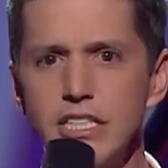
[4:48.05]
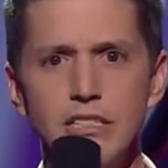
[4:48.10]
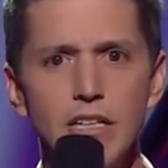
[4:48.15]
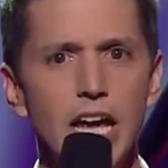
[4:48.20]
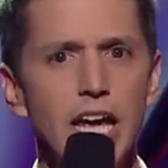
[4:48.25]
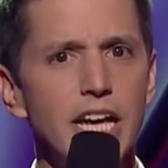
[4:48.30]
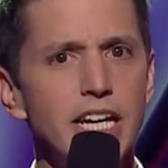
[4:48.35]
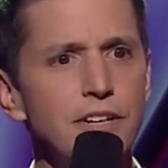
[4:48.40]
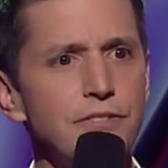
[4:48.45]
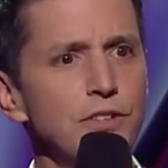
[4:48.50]

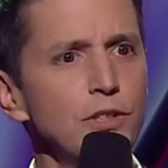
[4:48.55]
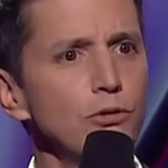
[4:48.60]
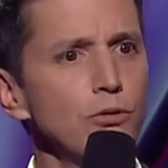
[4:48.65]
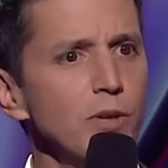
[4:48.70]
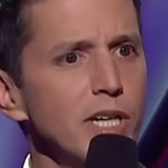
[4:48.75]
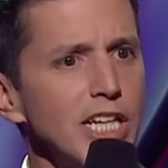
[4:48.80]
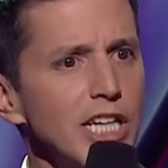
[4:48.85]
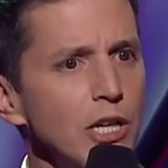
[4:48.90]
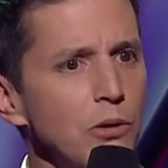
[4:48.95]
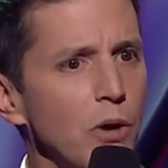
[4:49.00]
And if you
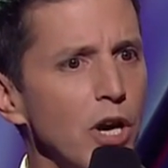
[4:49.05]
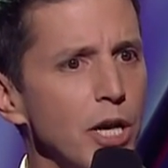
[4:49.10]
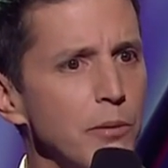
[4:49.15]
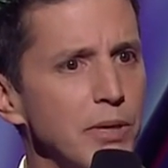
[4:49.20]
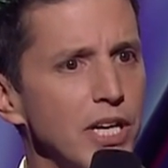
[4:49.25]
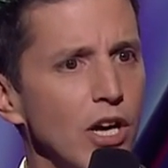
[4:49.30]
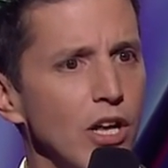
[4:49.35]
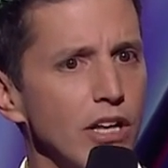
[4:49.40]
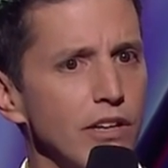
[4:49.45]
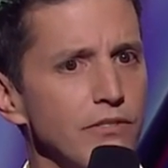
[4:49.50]
really want to
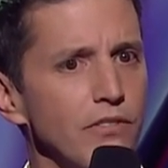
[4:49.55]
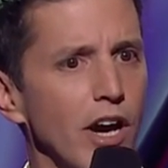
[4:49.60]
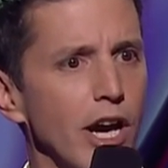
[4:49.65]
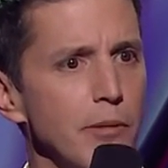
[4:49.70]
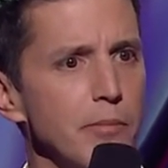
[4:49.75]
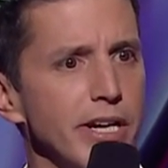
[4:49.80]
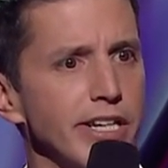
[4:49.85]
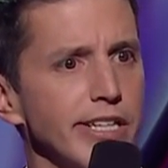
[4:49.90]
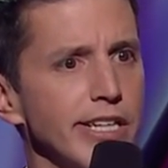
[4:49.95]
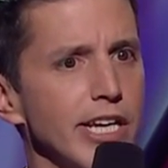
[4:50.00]
be all
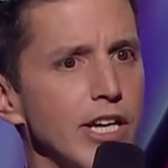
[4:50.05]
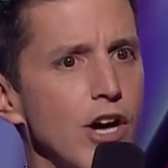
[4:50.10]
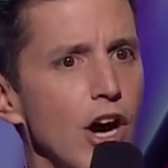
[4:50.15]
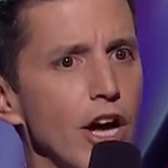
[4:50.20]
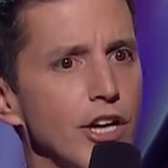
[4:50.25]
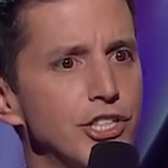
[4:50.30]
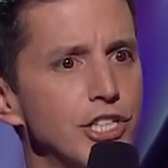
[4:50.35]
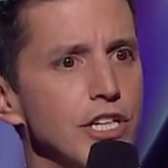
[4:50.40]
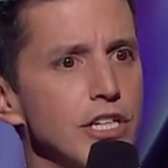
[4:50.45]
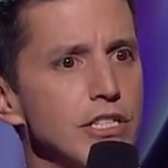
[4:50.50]
environmentally
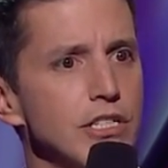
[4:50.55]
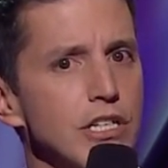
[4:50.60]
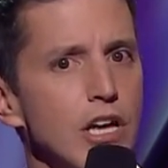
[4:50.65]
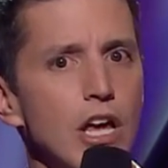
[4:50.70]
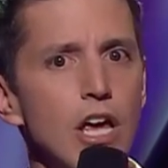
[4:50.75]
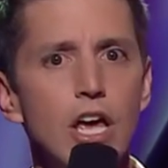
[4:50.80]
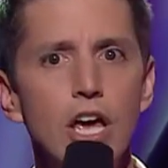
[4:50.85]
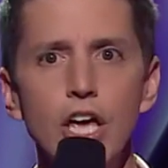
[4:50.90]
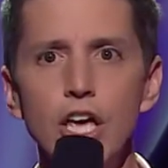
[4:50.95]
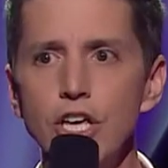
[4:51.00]
conscious,
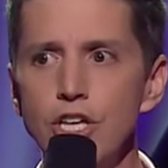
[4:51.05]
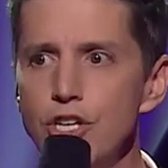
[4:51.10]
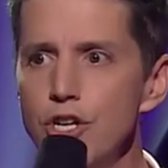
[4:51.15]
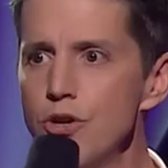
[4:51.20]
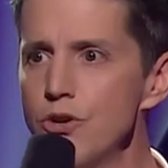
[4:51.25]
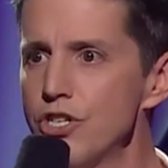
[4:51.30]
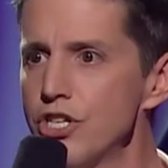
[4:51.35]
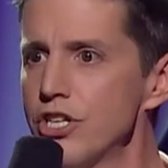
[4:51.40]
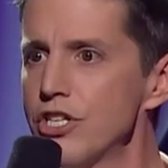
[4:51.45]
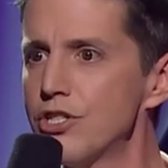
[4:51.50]

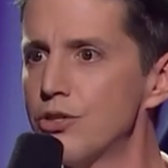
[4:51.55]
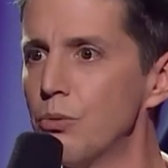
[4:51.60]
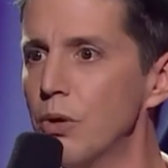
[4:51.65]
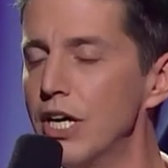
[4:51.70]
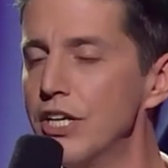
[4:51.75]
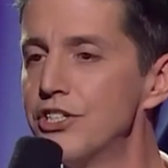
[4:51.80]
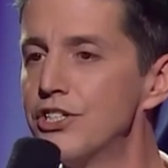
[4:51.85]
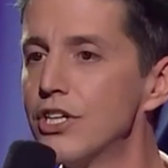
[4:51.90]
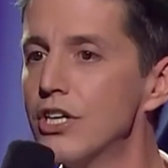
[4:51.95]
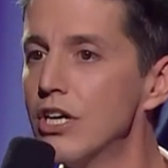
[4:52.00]
you should
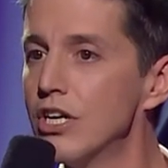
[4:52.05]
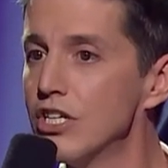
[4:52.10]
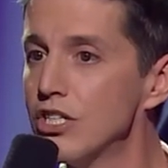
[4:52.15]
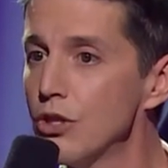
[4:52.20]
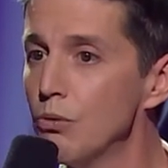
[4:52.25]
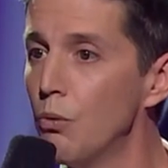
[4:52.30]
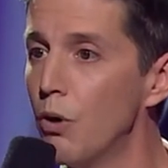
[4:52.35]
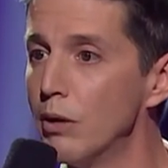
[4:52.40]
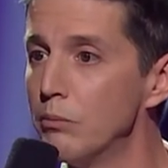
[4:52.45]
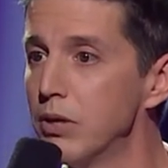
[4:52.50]
switch to
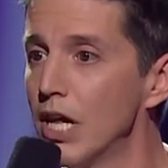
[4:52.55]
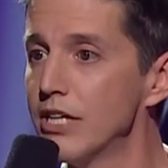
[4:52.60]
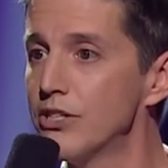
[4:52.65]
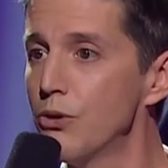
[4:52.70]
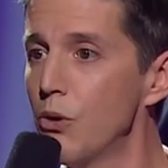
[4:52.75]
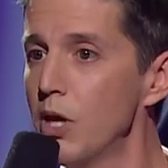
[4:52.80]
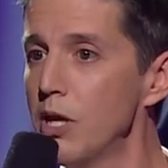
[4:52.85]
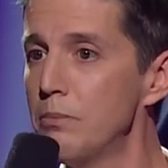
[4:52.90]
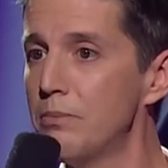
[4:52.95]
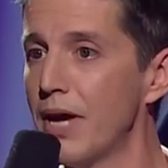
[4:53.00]
one-ply
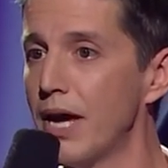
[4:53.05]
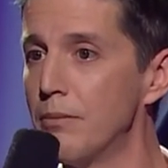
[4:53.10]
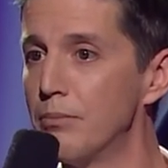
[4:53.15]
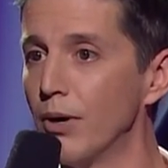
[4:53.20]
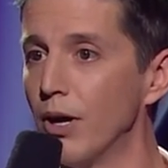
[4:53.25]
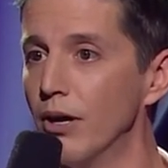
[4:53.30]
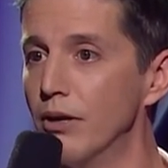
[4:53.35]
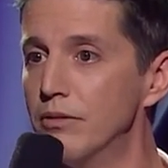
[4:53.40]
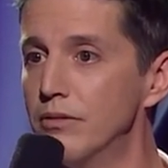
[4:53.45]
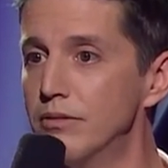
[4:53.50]
toilet
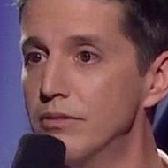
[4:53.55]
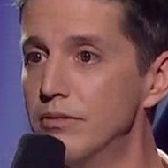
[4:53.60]
paper.